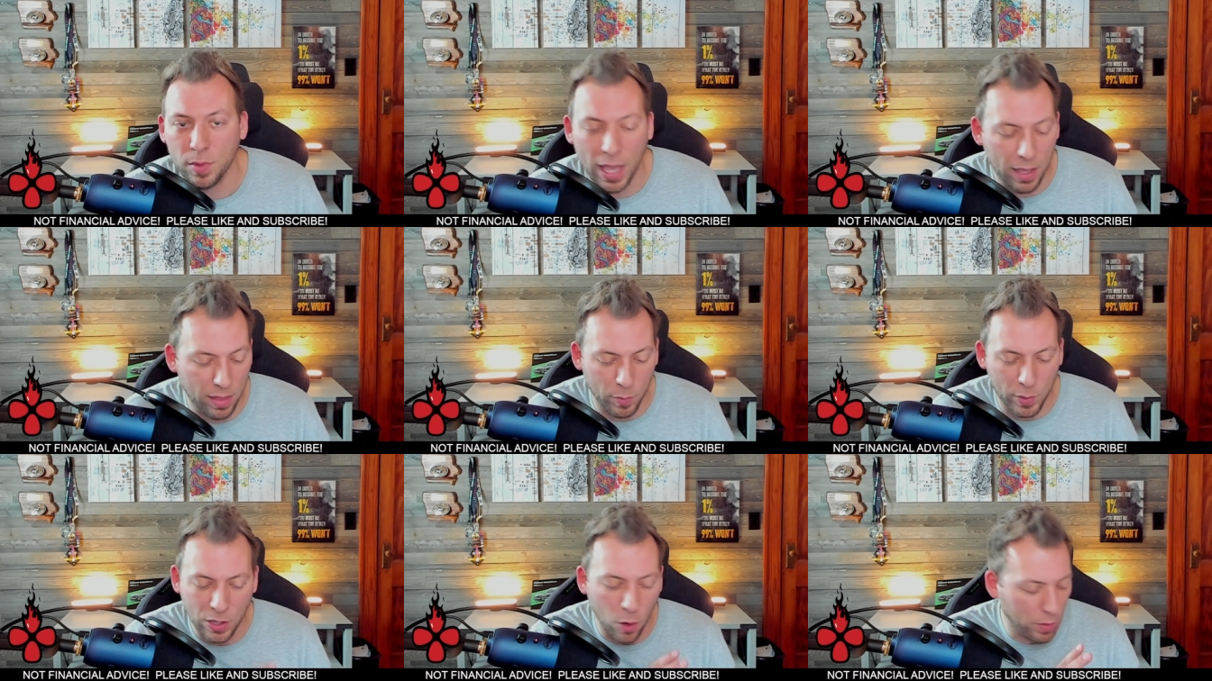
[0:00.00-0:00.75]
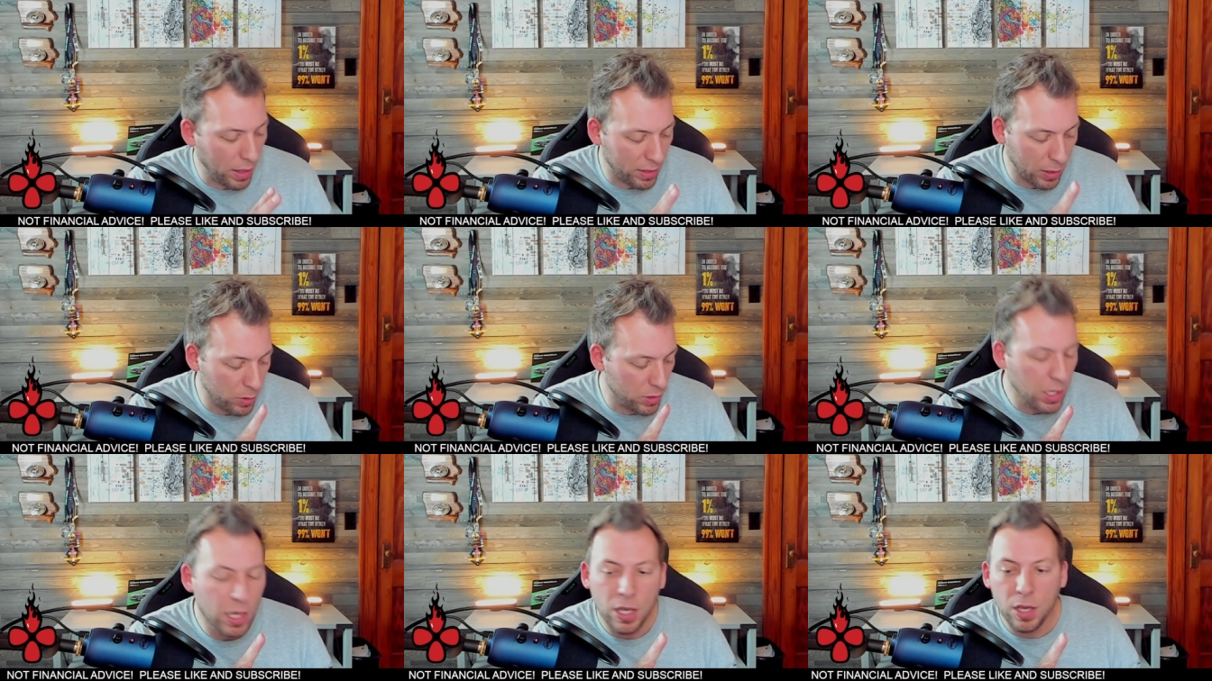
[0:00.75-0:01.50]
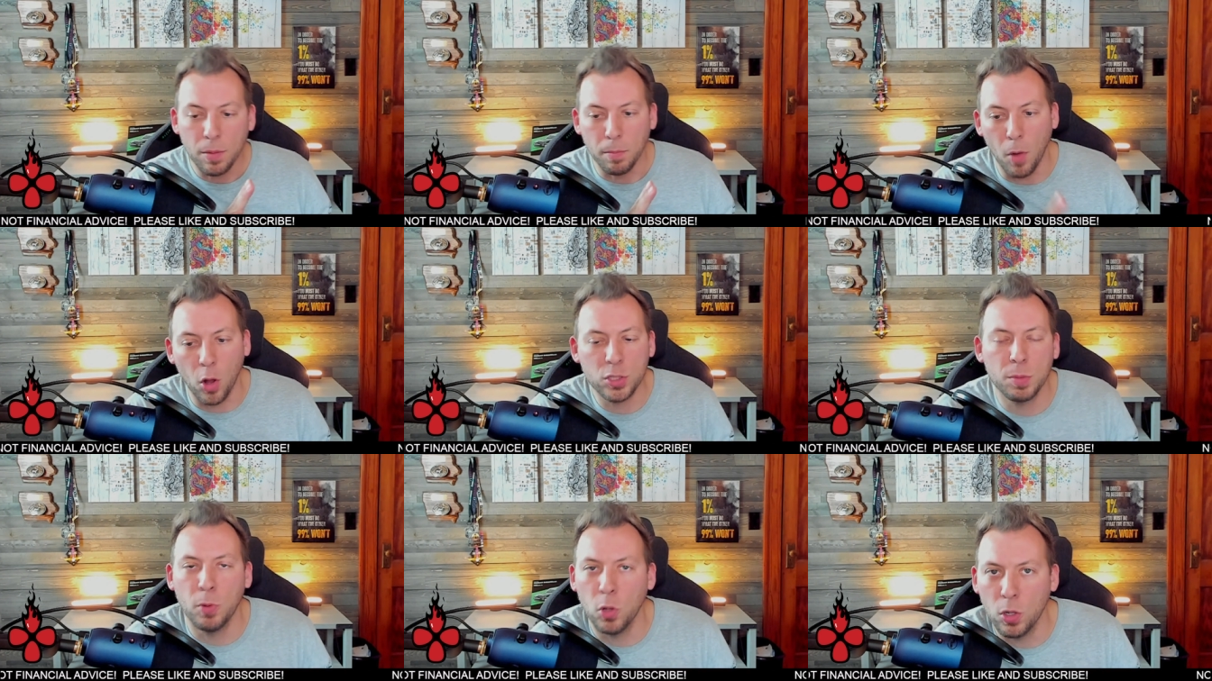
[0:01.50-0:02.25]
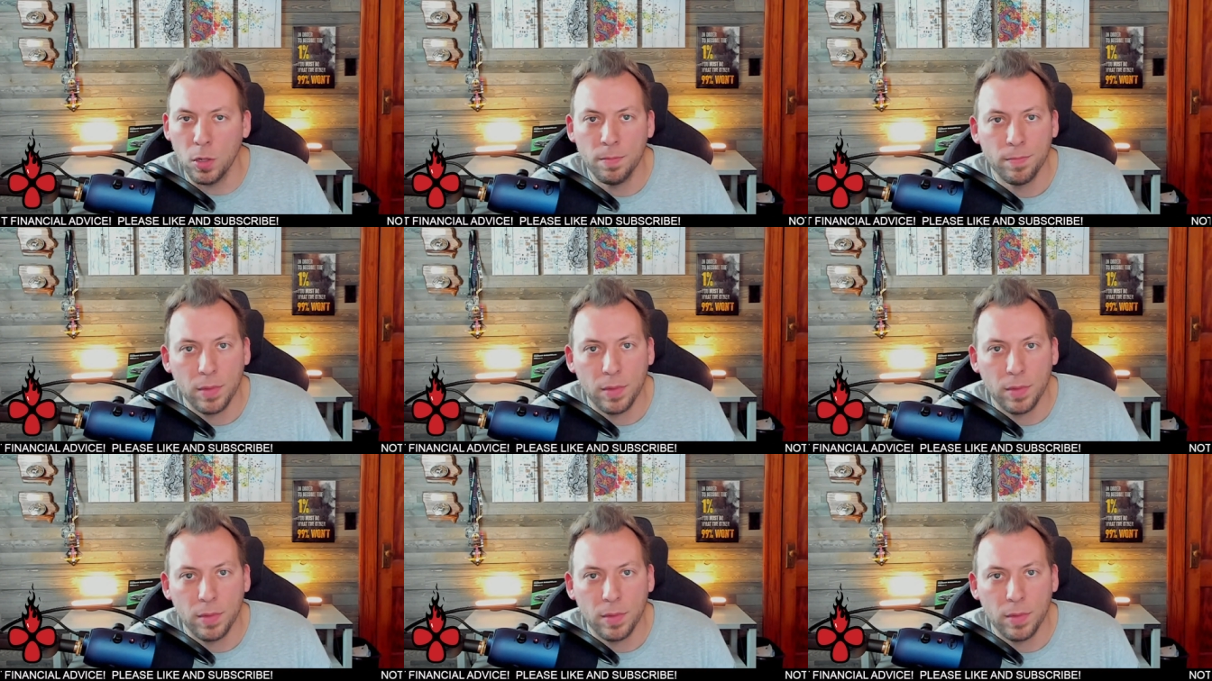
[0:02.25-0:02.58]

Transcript: Okay, that we know that there's multiple